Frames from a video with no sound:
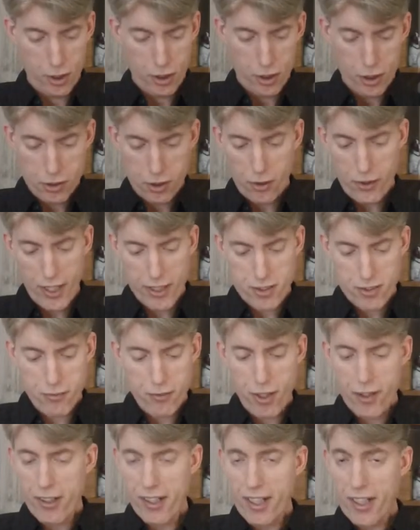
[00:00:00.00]
So that's
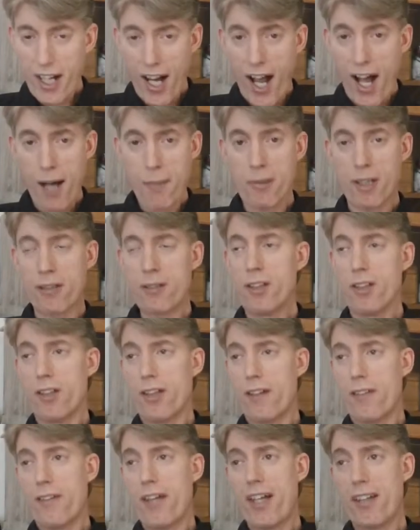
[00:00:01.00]
very common
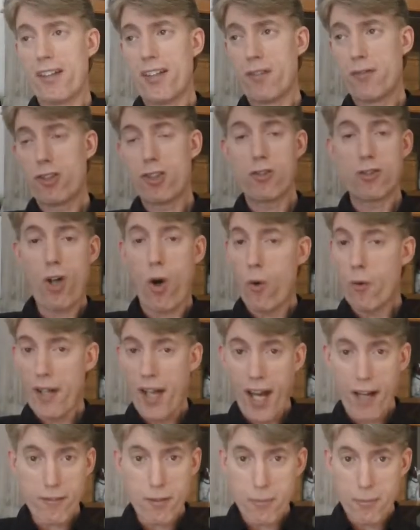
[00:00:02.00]
that if you don't
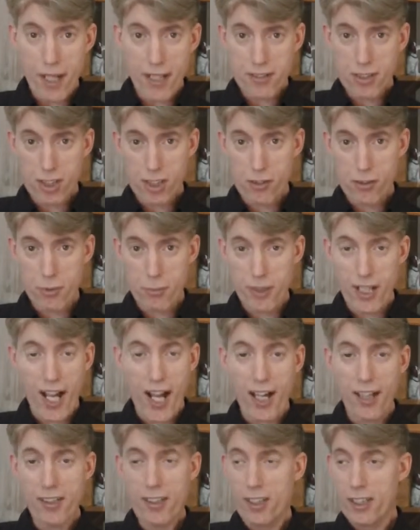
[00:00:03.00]
have a message from
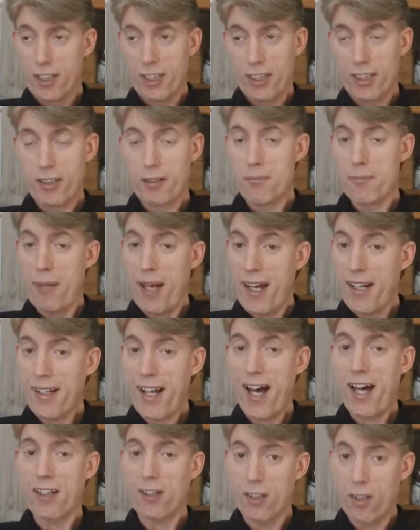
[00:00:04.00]
God, you may
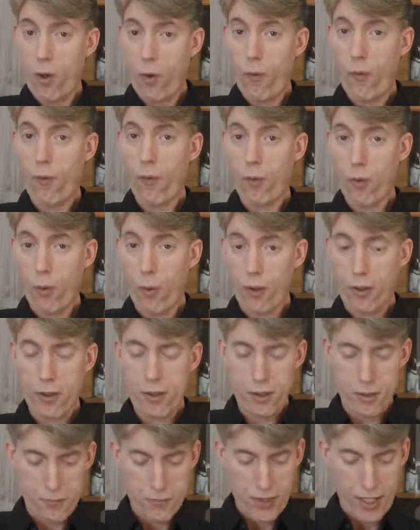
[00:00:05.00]
not know the
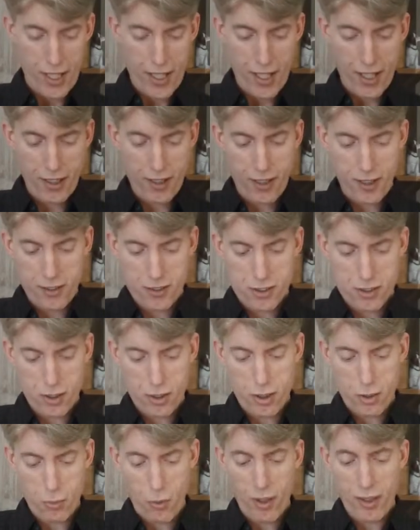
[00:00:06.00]
Lord. And so
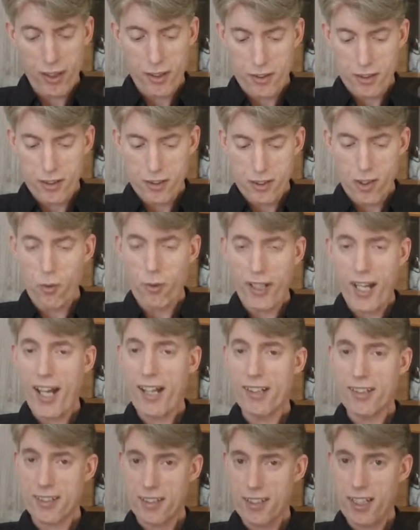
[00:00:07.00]
you want to, it's
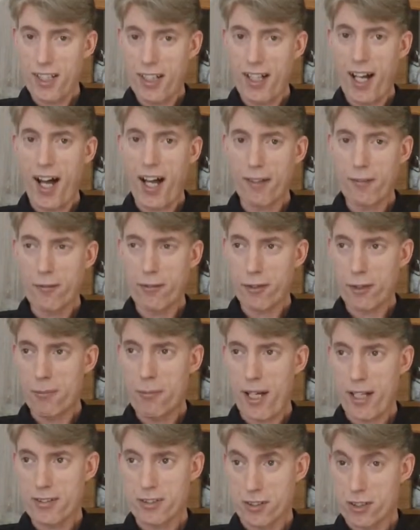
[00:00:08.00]
okay to seek God for a
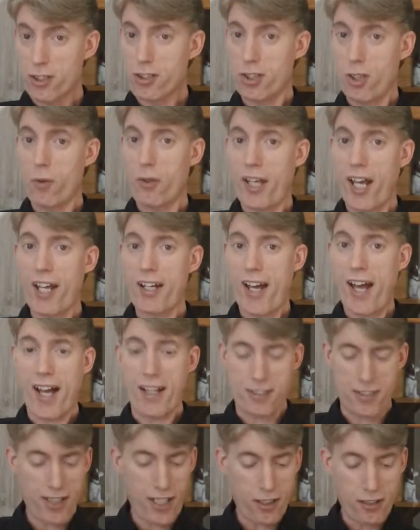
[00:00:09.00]
message. It's okay to
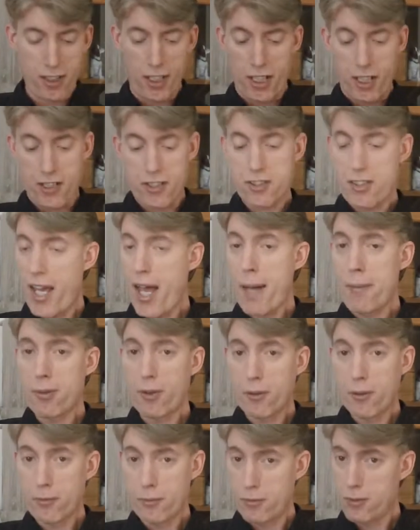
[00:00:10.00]
ask. Now,
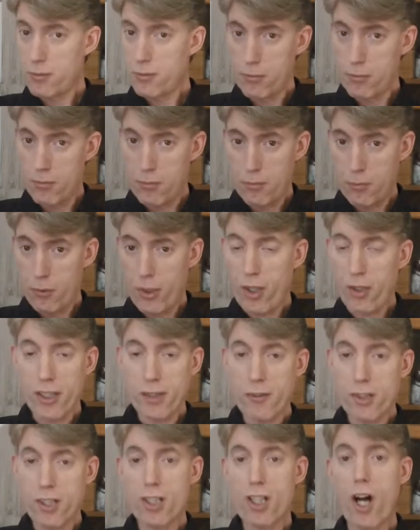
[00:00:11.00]
Samuel, we don't
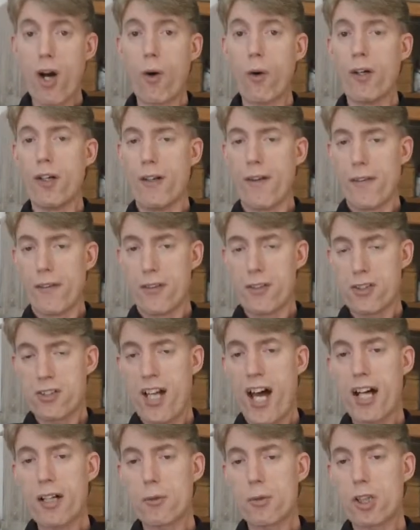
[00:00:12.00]
even know. There's
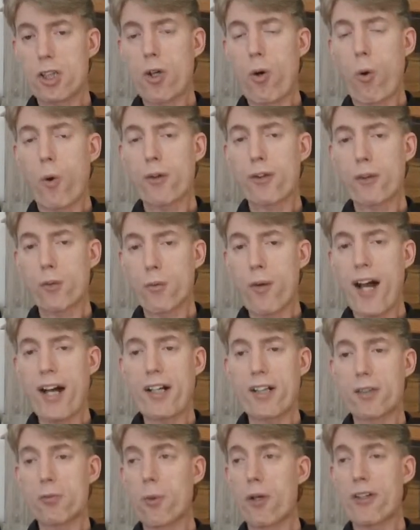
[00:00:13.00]
not a recorded
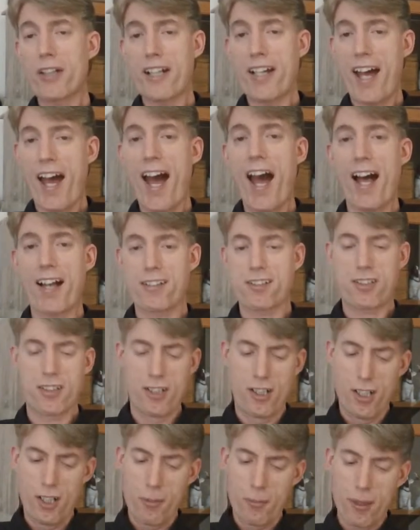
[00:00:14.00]
record where he asked.
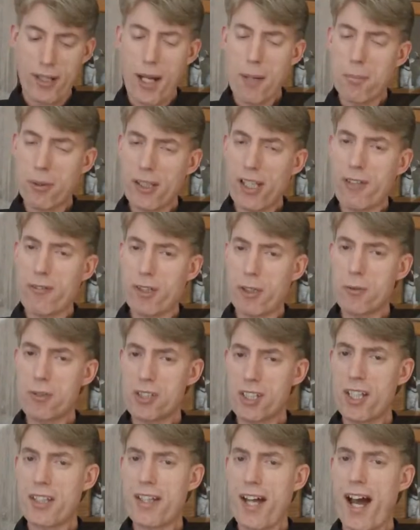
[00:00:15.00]
But I believe he
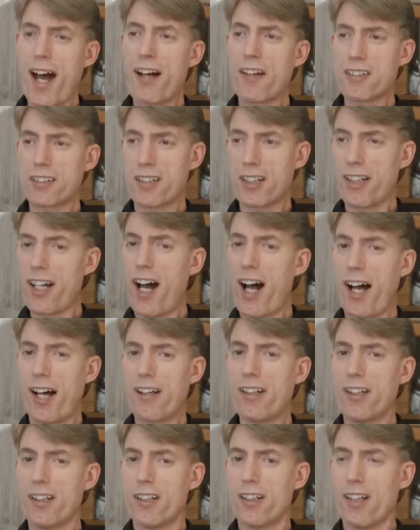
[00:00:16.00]
was in the house of
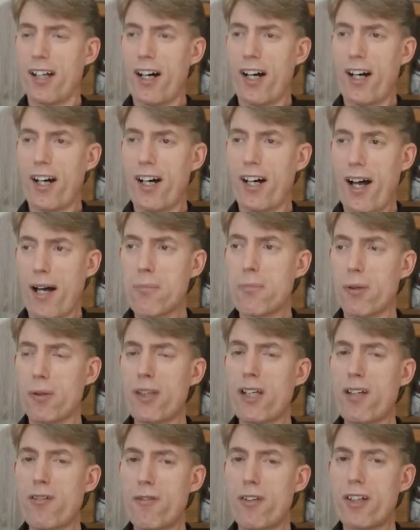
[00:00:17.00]
God. I
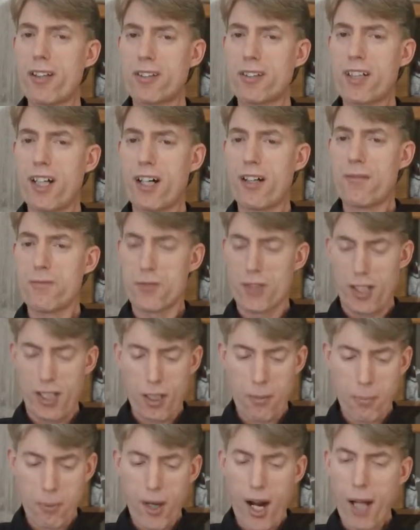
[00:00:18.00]
believe that
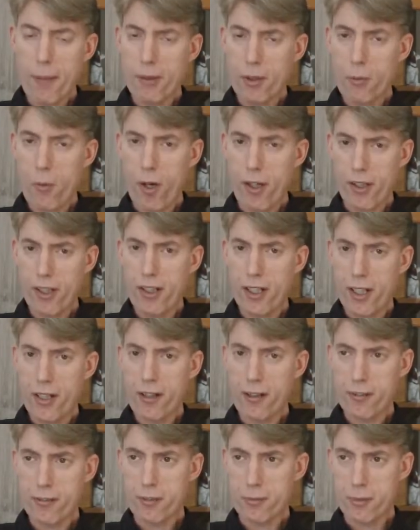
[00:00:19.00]
he probably wanted to
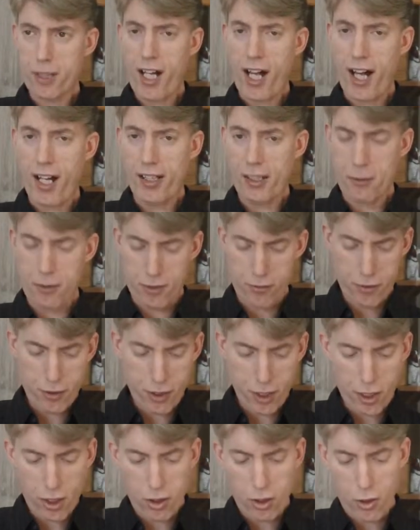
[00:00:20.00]
hear from God. He was
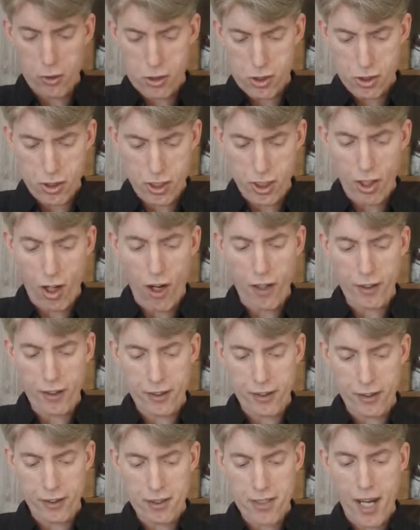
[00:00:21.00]
very close to the ark
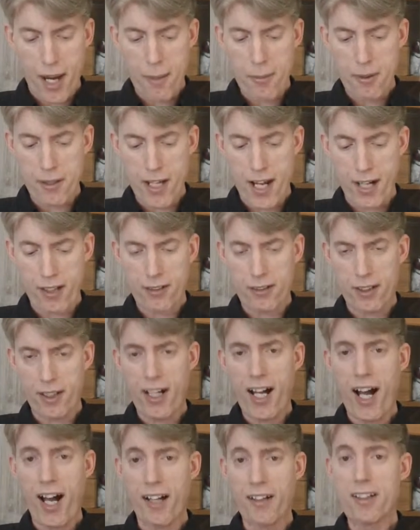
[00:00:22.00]
and the tabernacle of
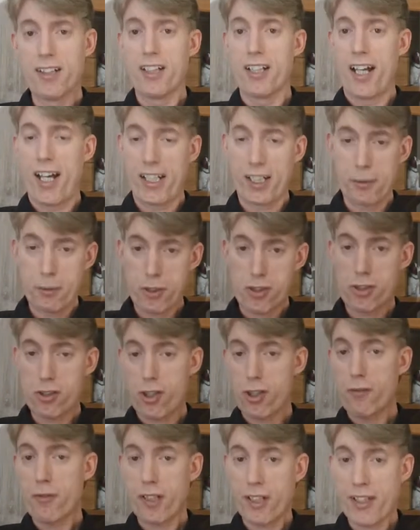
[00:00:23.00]
God, and he was
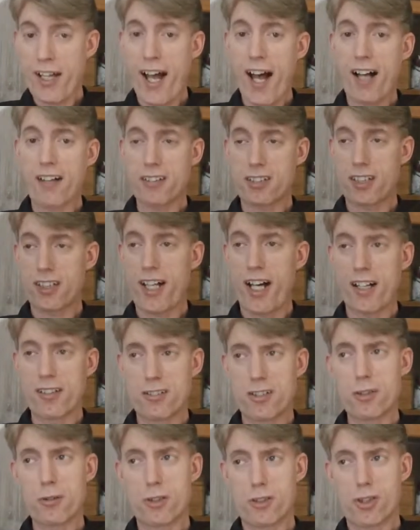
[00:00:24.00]
serving in the house of God.
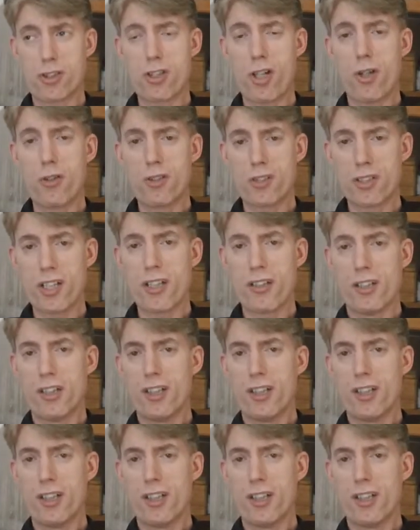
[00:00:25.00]
So it shows that,